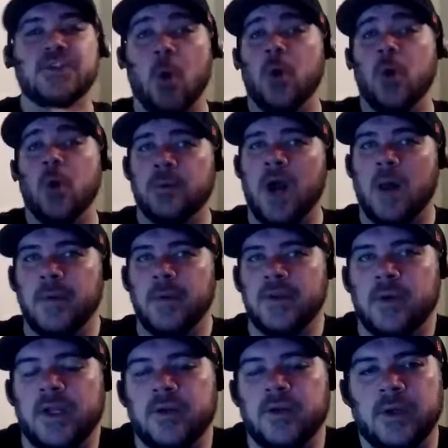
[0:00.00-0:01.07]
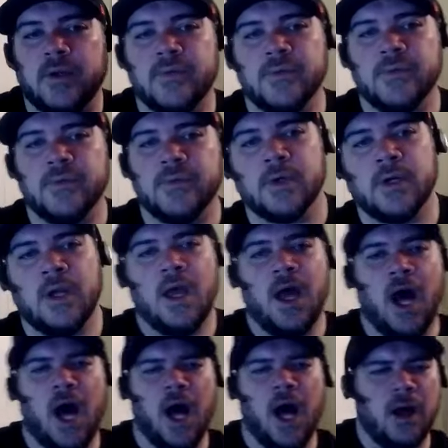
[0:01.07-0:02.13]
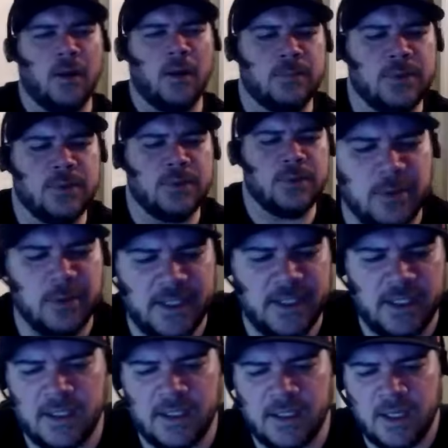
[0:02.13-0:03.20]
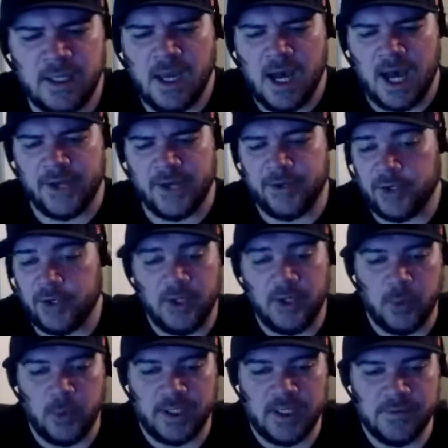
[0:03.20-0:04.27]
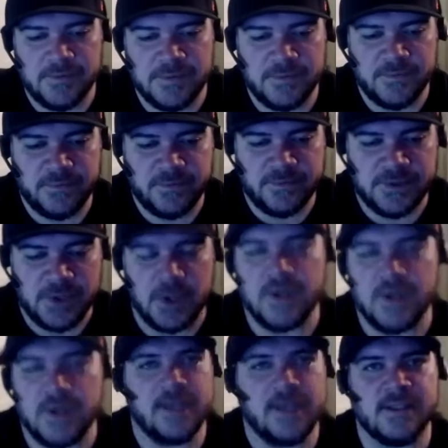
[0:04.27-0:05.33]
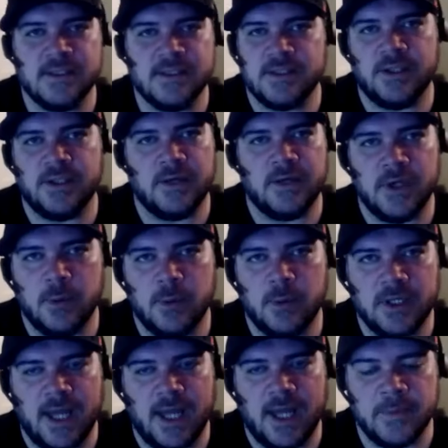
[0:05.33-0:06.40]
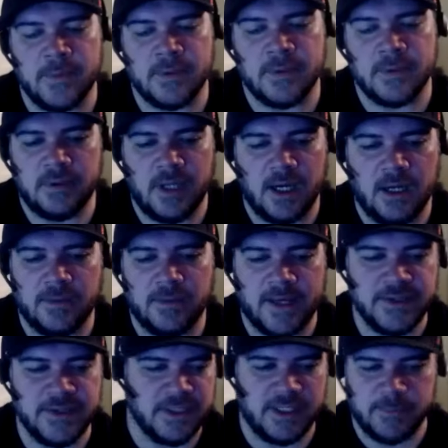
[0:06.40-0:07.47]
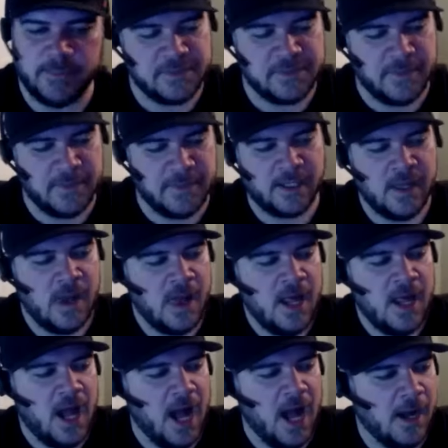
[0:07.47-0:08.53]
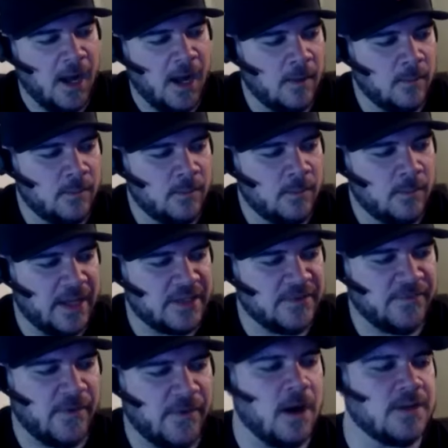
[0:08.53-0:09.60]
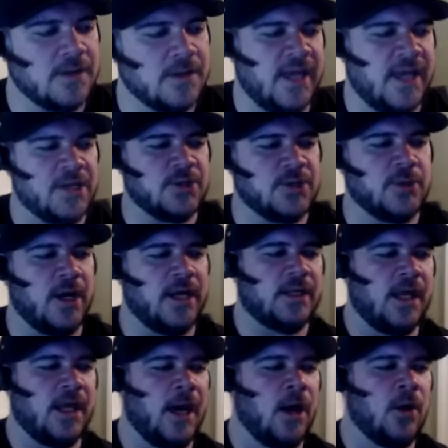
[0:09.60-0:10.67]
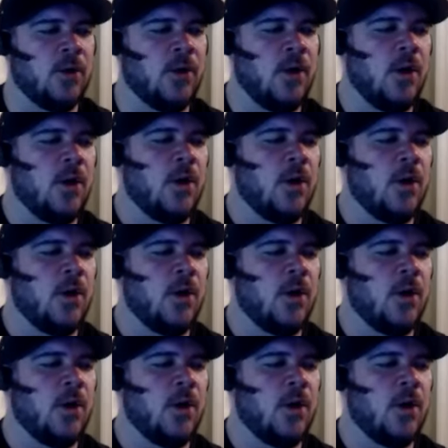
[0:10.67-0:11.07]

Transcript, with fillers: first quarter probably 2024. Um, probably I you know I don't want to give certain dates because you never know what could happen. Uh, things mm-hmm. could get pushed back. Um, but as far as it stands right now,